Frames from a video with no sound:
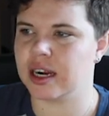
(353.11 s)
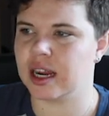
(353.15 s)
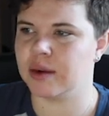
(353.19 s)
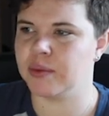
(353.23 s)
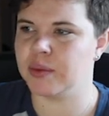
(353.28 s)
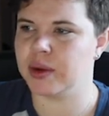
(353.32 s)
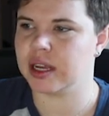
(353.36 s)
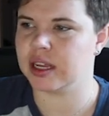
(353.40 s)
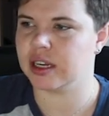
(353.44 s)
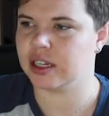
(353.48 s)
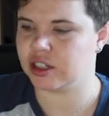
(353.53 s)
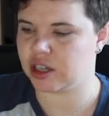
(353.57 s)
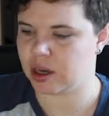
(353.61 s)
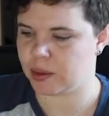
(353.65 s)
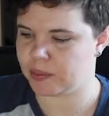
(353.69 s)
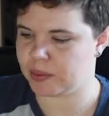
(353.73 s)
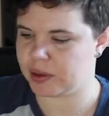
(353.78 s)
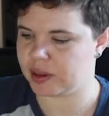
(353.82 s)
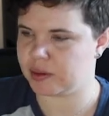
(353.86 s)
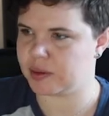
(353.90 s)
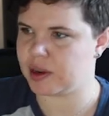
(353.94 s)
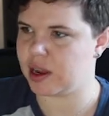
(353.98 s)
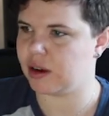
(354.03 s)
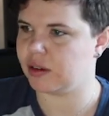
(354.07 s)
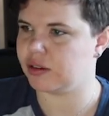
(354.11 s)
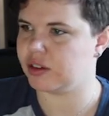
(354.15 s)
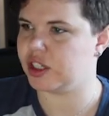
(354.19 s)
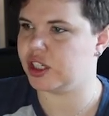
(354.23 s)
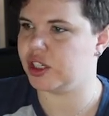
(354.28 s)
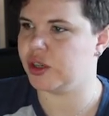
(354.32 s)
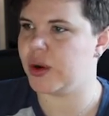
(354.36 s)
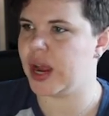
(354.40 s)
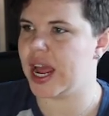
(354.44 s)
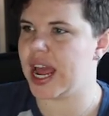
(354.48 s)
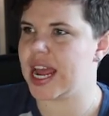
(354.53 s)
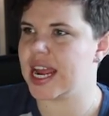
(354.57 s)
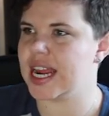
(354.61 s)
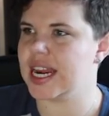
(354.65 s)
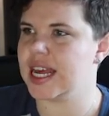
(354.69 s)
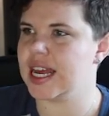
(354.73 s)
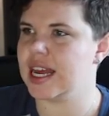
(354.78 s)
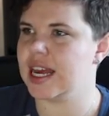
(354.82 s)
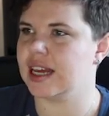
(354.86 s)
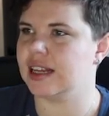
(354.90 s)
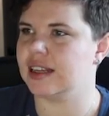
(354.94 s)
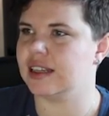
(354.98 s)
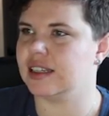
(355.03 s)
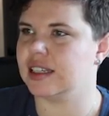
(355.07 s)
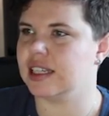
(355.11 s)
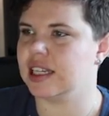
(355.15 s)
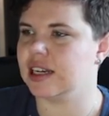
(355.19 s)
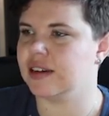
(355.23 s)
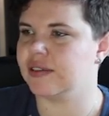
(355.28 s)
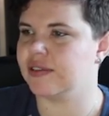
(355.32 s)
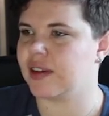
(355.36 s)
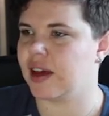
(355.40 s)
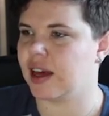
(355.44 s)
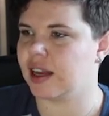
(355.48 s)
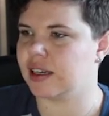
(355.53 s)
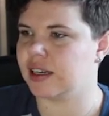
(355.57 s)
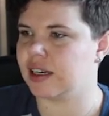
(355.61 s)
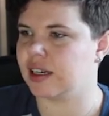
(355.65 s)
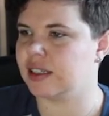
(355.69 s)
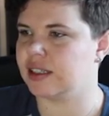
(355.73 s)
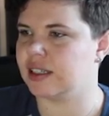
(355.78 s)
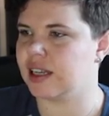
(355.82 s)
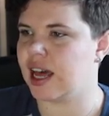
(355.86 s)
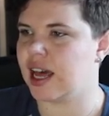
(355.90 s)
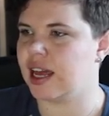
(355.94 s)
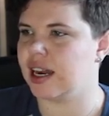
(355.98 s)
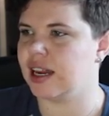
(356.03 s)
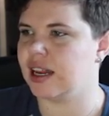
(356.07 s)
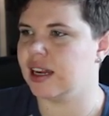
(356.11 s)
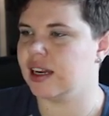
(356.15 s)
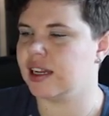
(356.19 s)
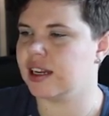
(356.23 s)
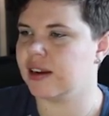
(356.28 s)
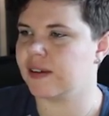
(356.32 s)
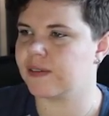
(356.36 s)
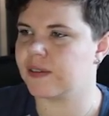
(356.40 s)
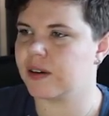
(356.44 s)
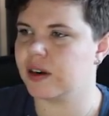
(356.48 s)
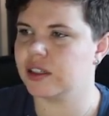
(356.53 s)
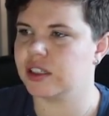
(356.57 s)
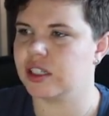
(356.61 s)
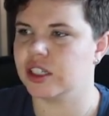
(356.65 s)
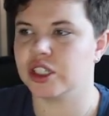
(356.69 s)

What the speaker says: and we can jump this down to 80 and see if that does any difference.